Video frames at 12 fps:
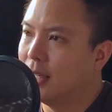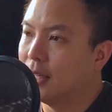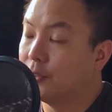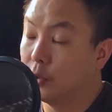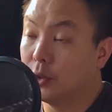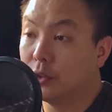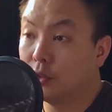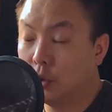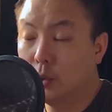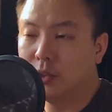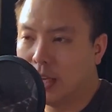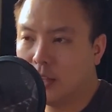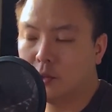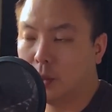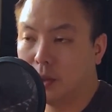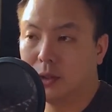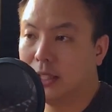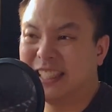So the two texts
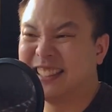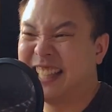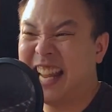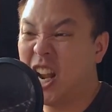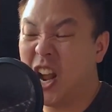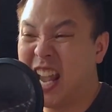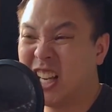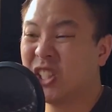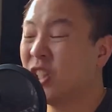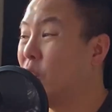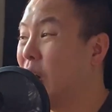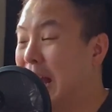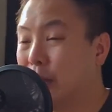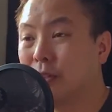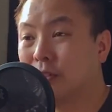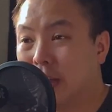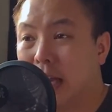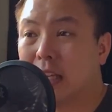we're going to look at today actually are
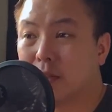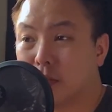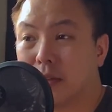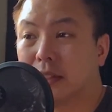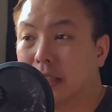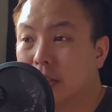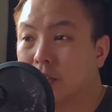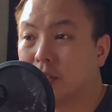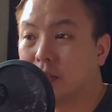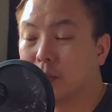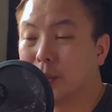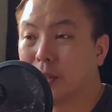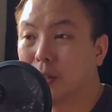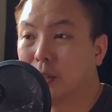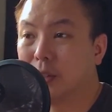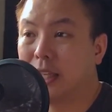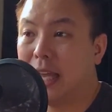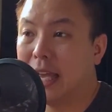outside of Revelation. We're going to
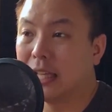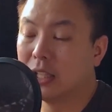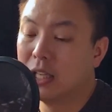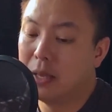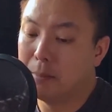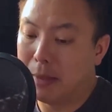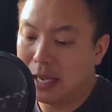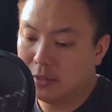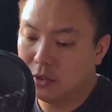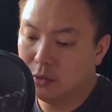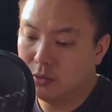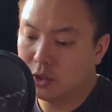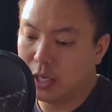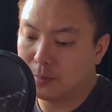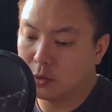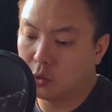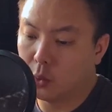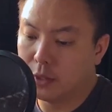look at Matthew
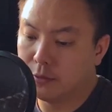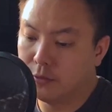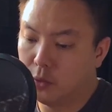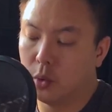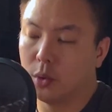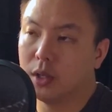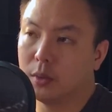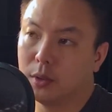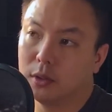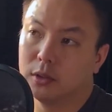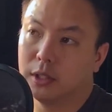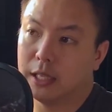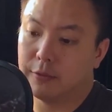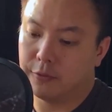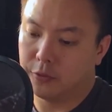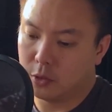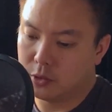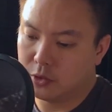chapter 24, and we're going to look
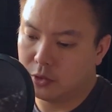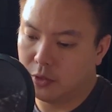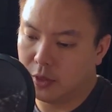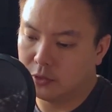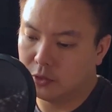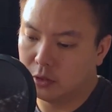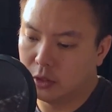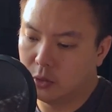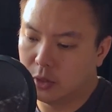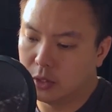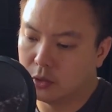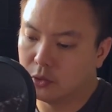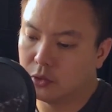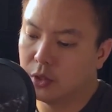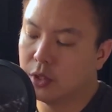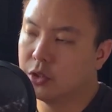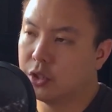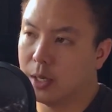at 1 Thessalonians
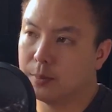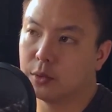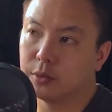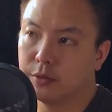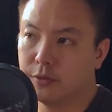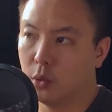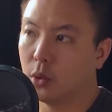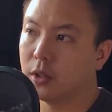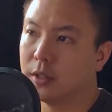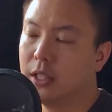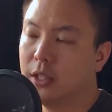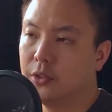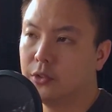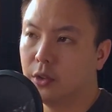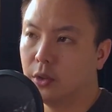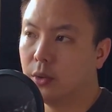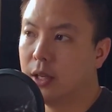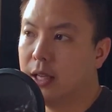chapter 4.
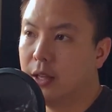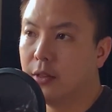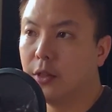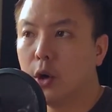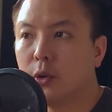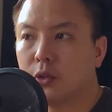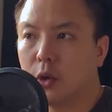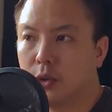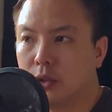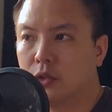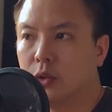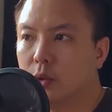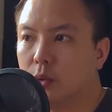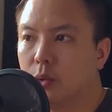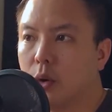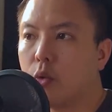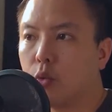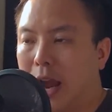So those are the
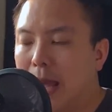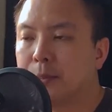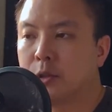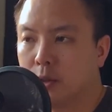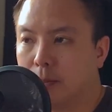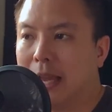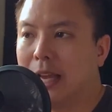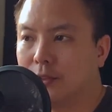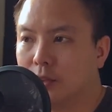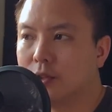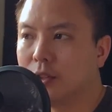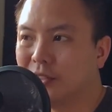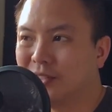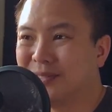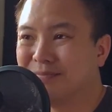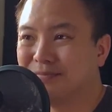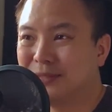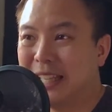two rapture passages,
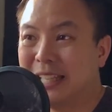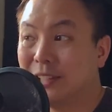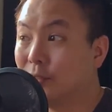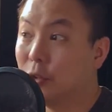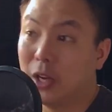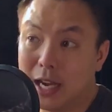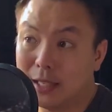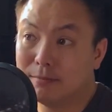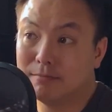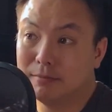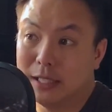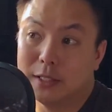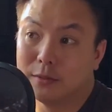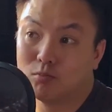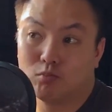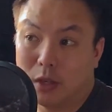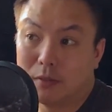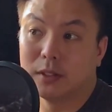and it's not in
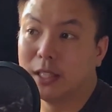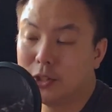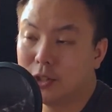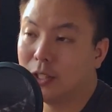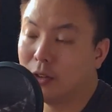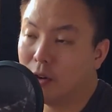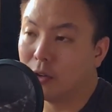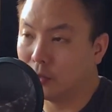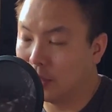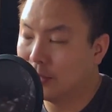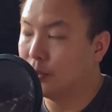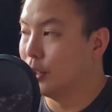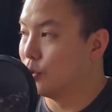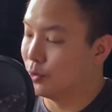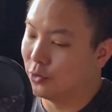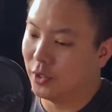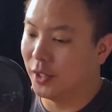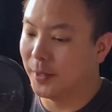Revelation at all. So that's an
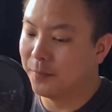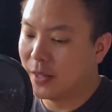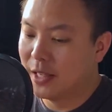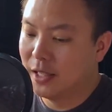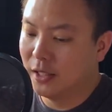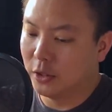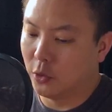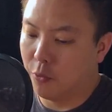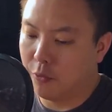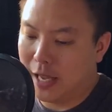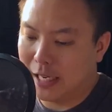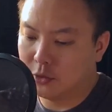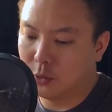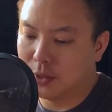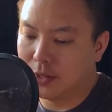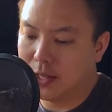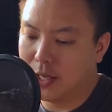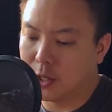interesting little
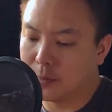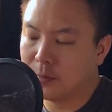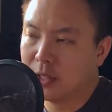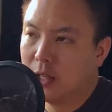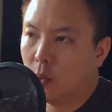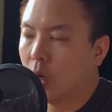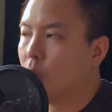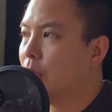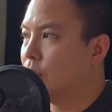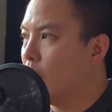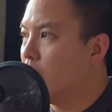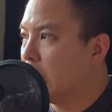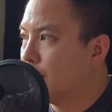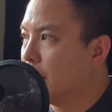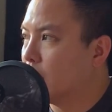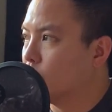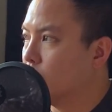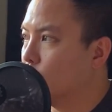factoid there. What do we talk
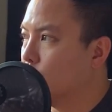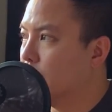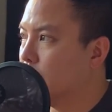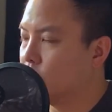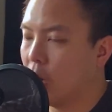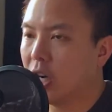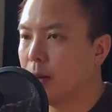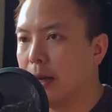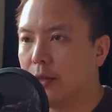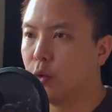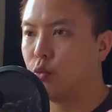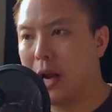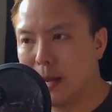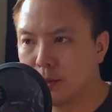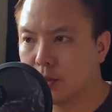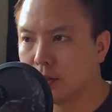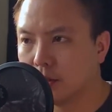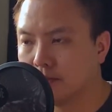about when we talk about the
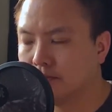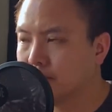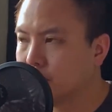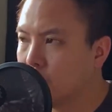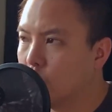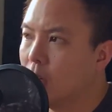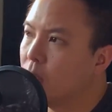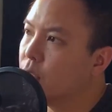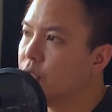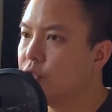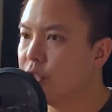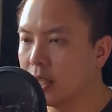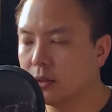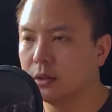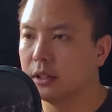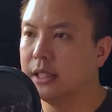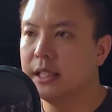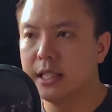rapture? Well, generally,